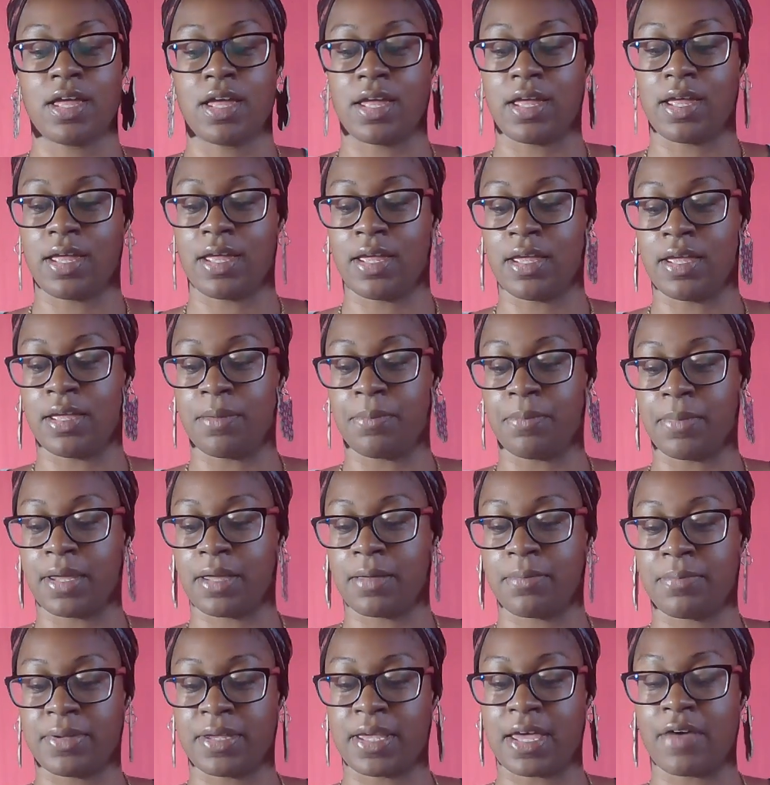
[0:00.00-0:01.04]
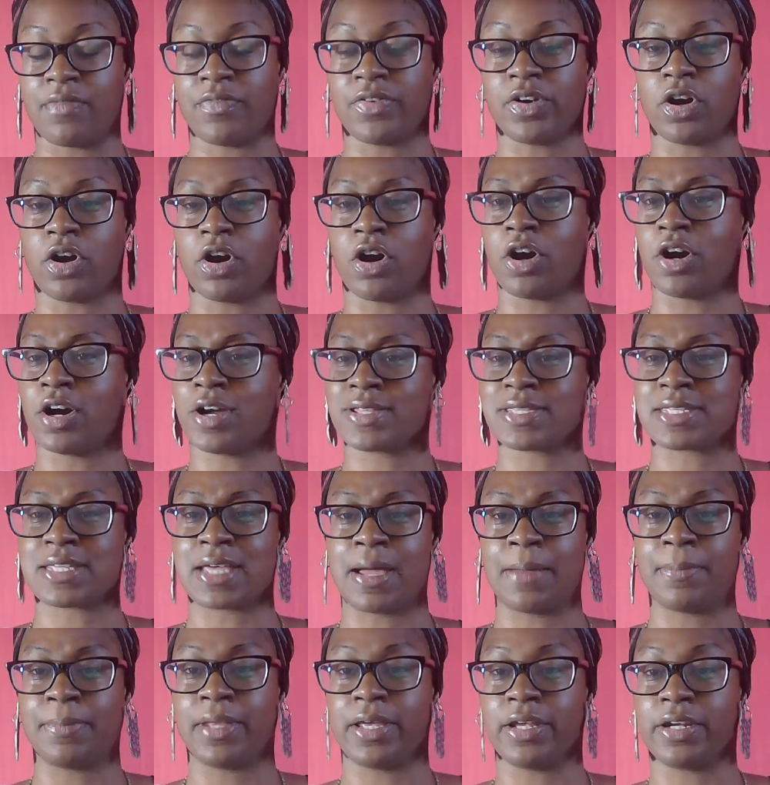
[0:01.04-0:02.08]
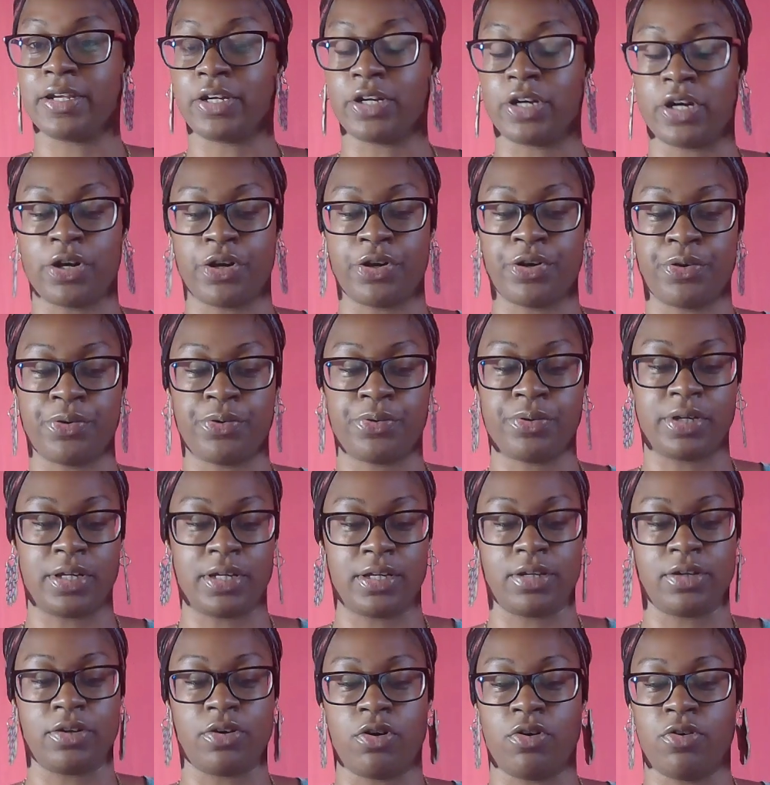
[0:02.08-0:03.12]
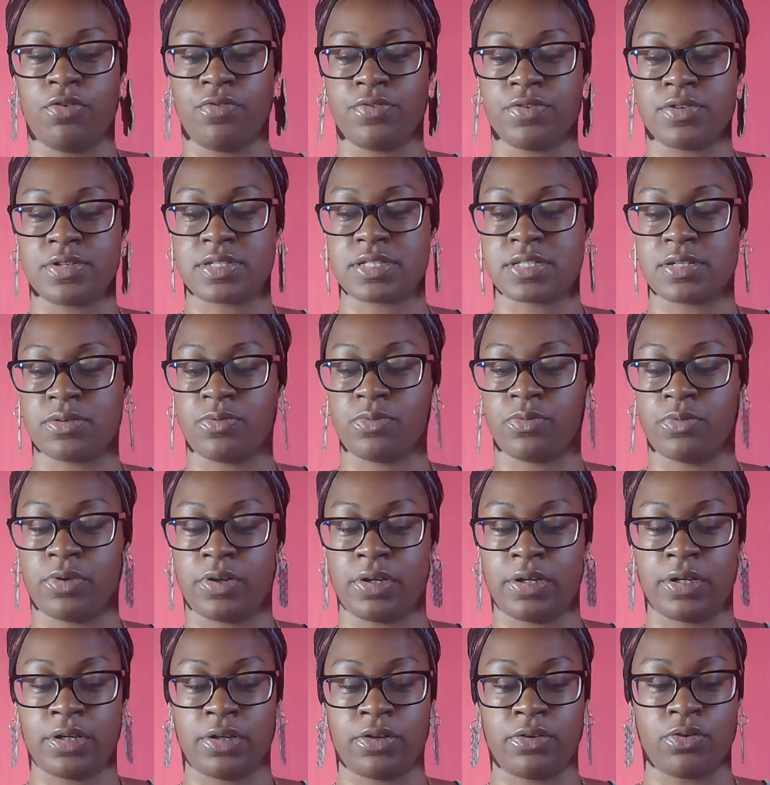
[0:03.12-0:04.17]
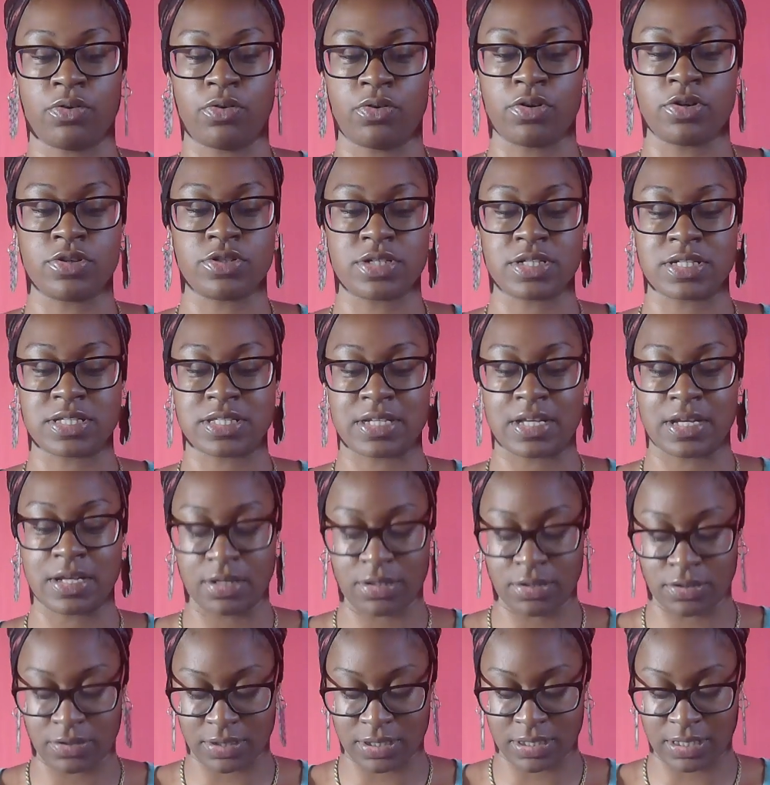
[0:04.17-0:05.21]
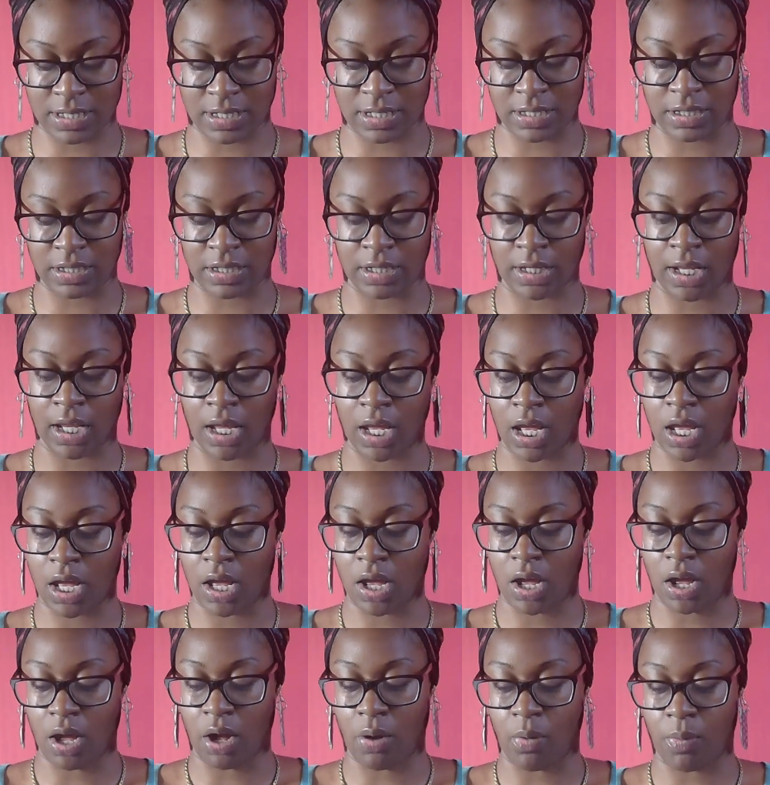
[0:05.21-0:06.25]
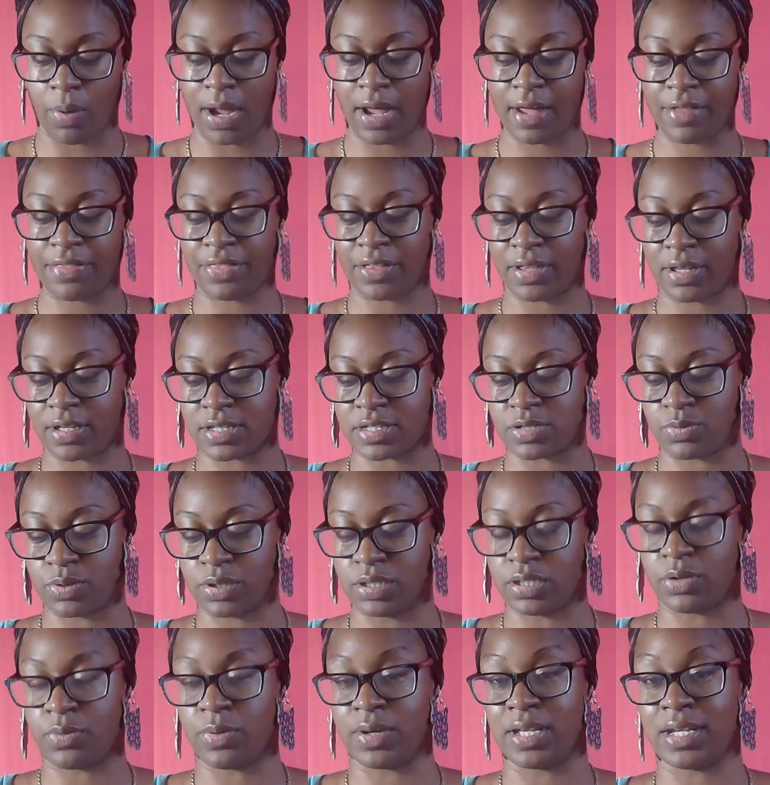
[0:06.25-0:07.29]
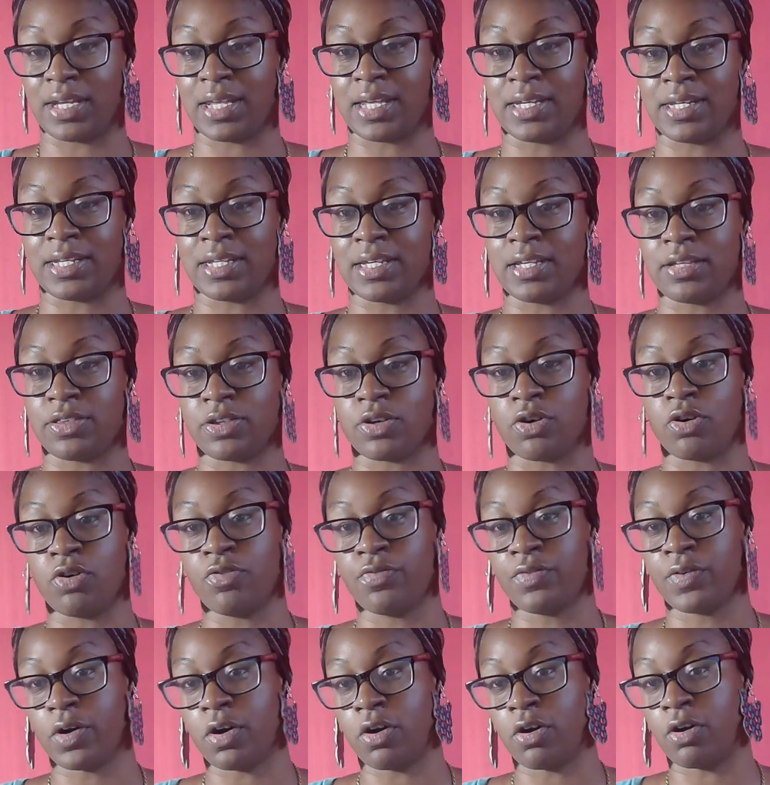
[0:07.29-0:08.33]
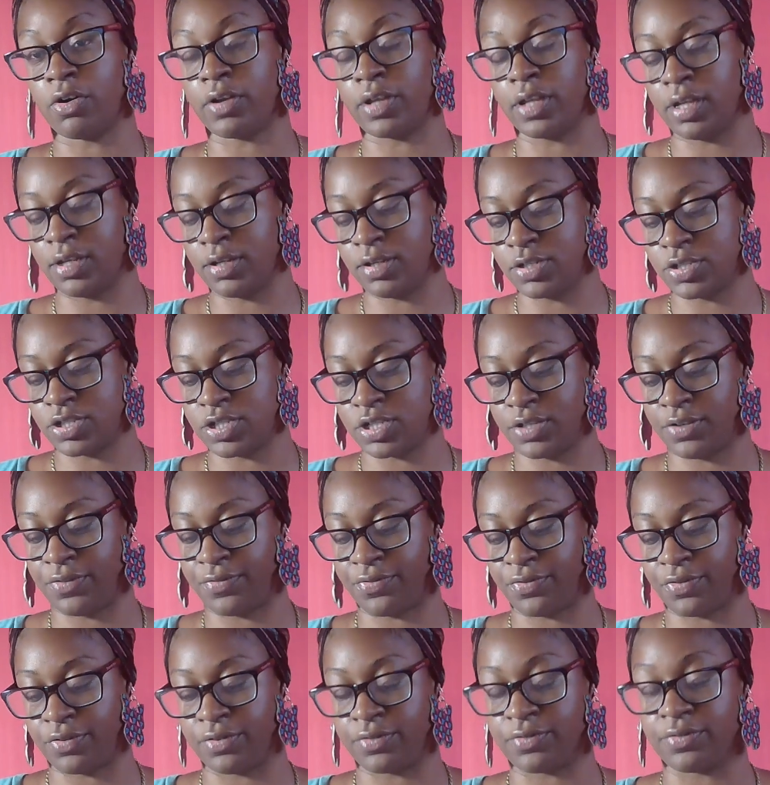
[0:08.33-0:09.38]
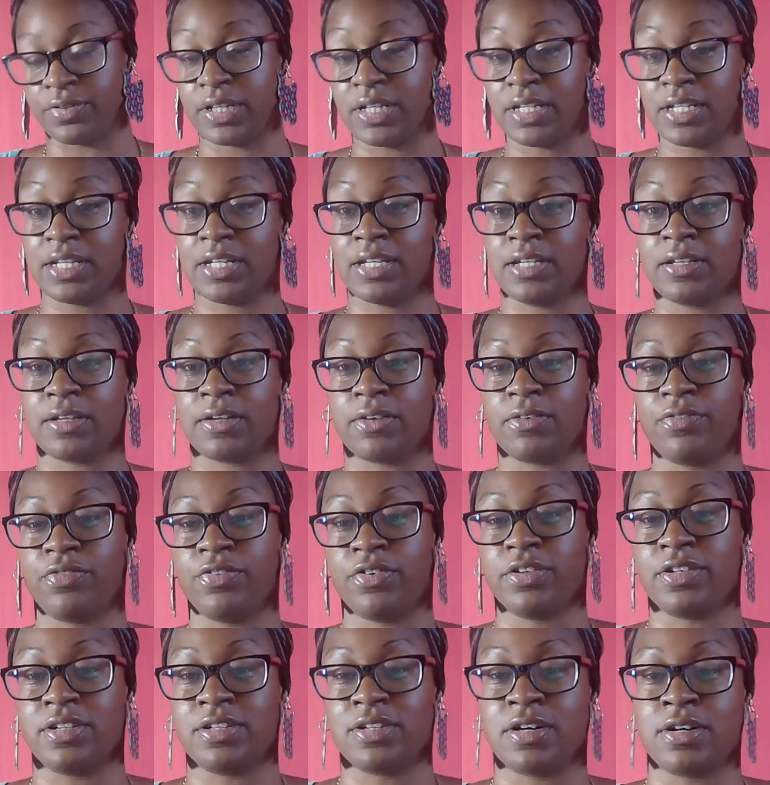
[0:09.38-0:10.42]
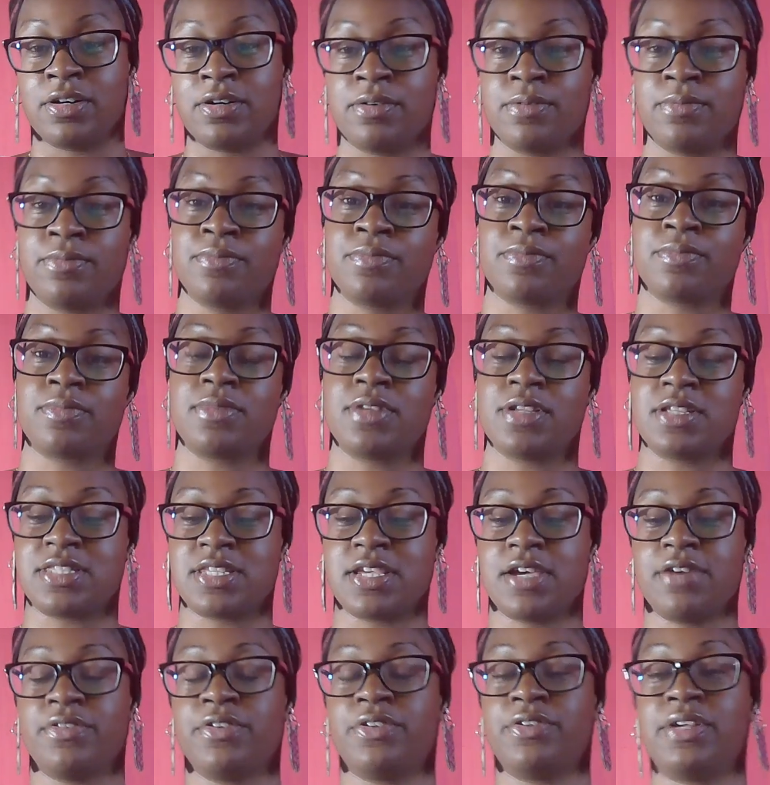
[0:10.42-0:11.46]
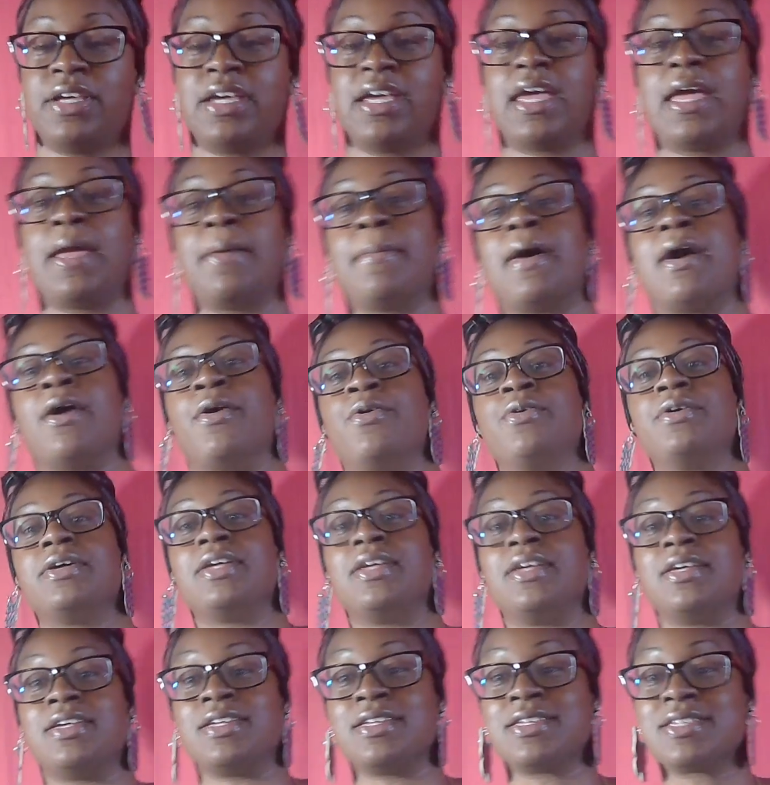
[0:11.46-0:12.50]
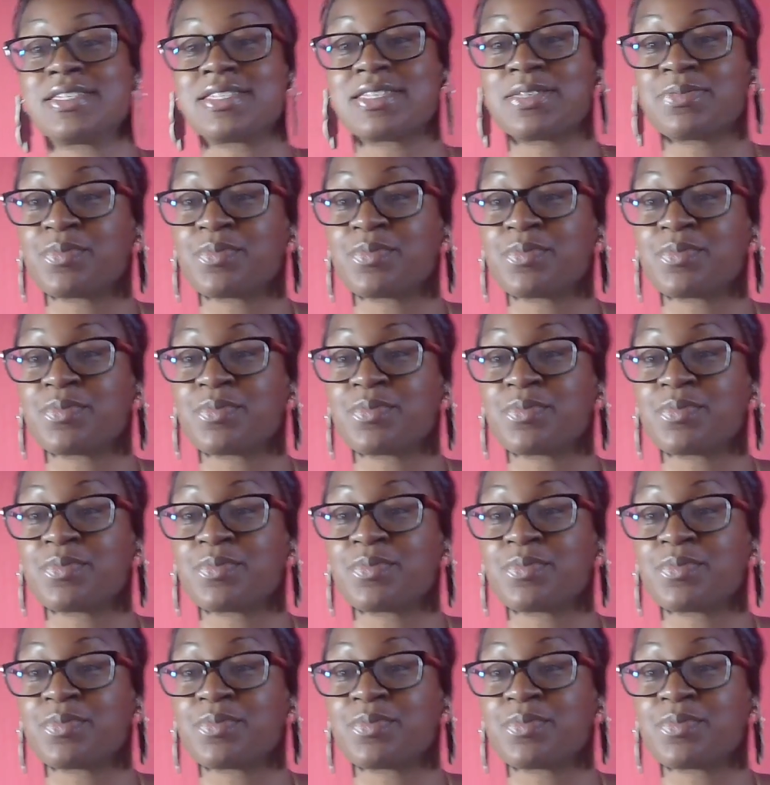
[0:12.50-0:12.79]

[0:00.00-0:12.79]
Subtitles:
and maybe having a hard time letting go, getting over someone, or just not understanding why things went the way they did. The overall energy for the reading for the tarot that came out is